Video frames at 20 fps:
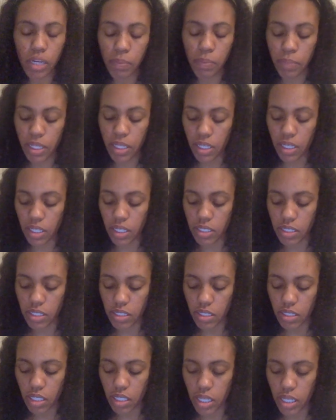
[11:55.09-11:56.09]
because
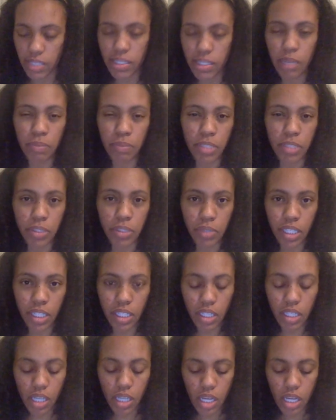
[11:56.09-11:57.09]
it said
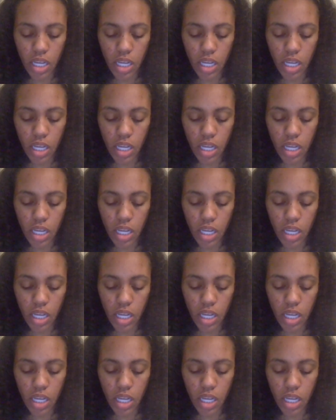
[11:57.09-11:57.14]
beauty.